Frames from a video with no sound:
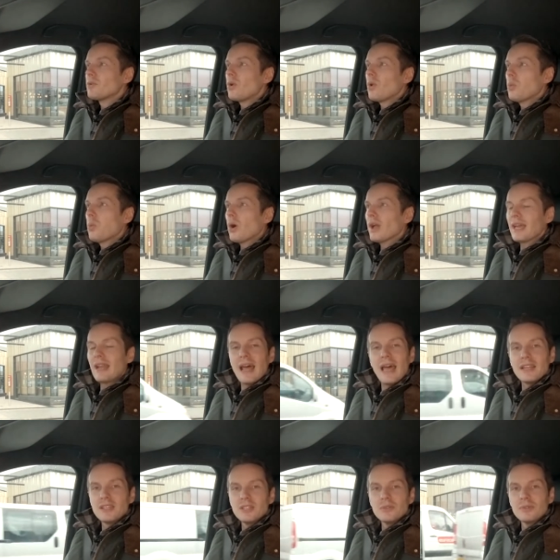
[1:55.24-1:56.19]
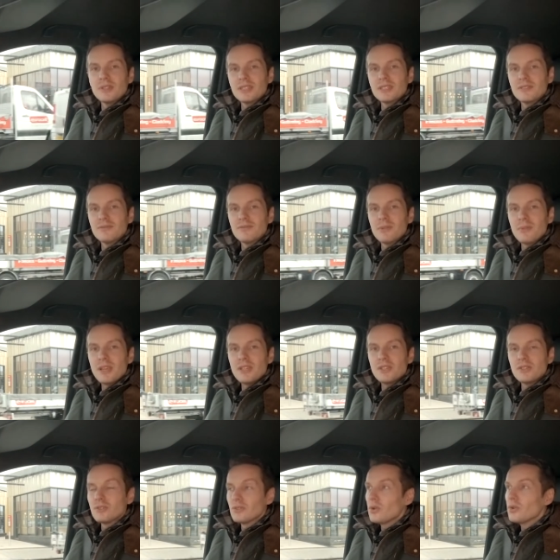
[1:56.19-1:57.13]
After all, what can I do with this
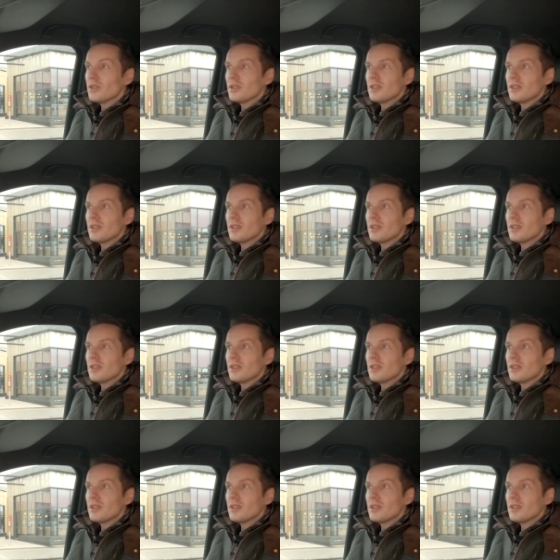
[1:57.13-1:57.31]
information